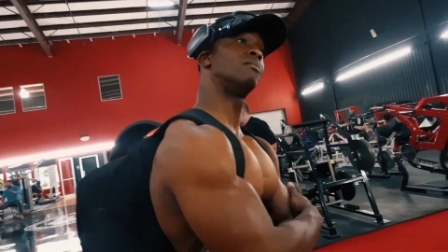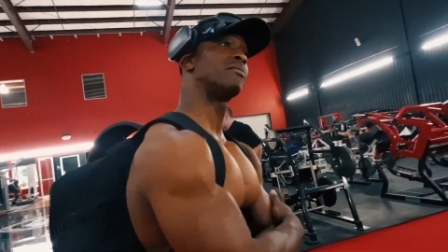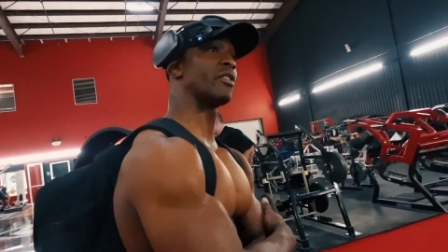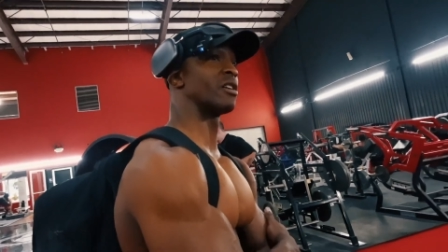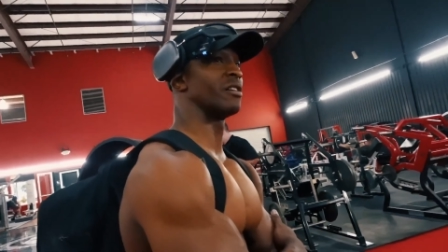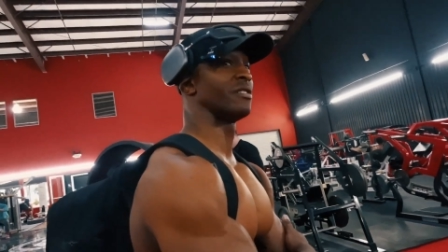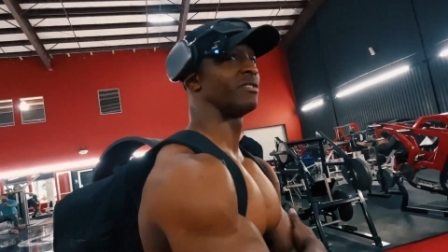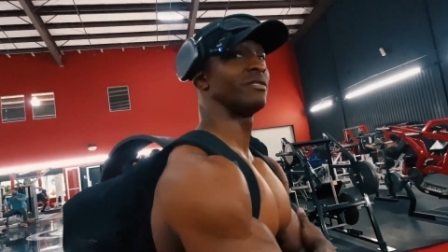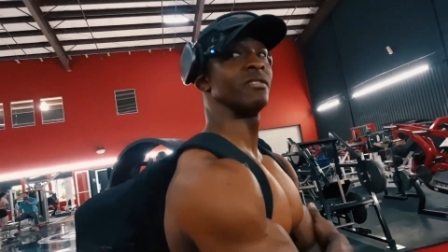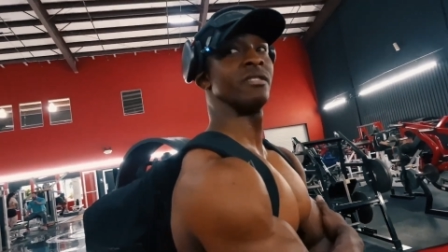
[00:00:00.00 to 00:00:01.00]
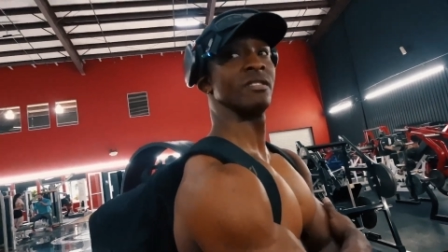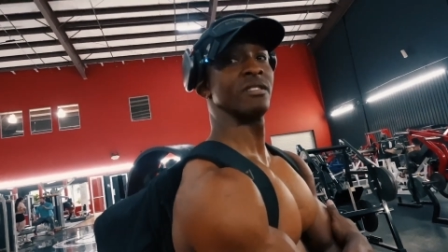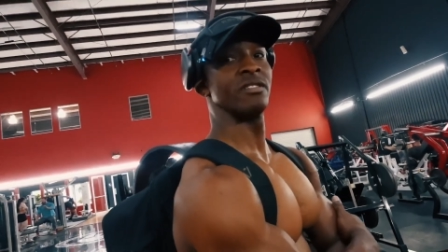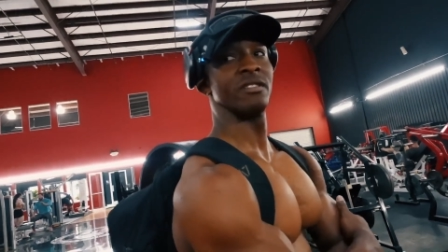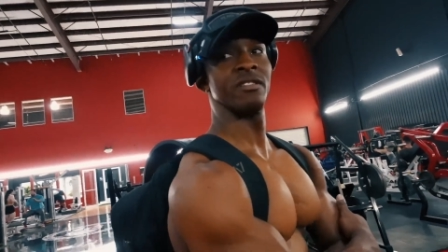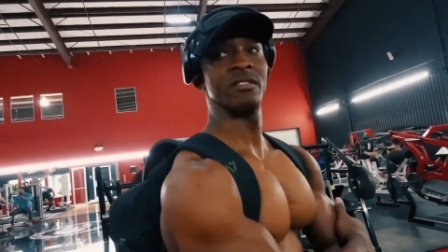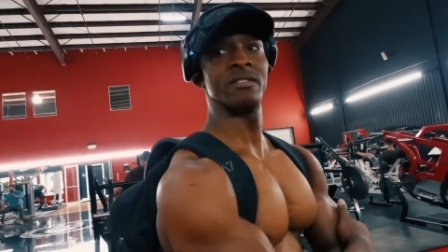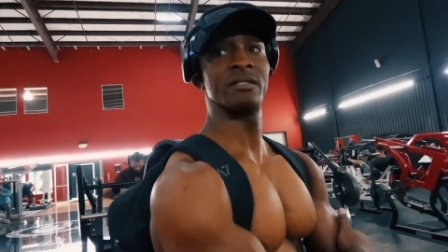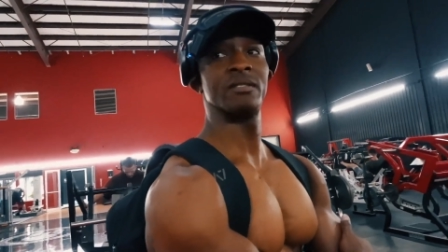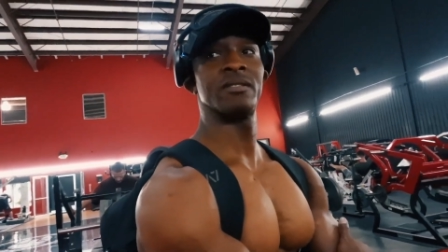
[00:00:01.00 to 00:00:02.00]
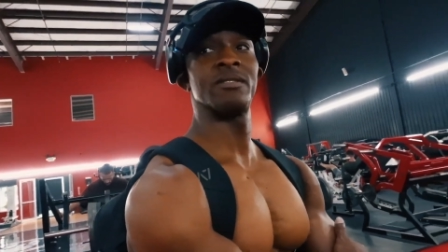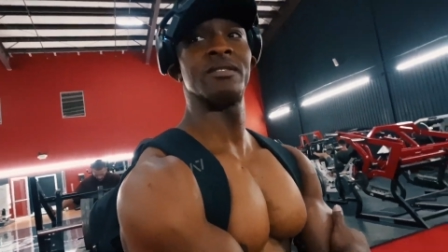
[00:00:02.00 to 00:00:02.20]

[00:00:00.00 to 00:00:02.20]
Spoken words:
Texas is the best country in the world, Ben.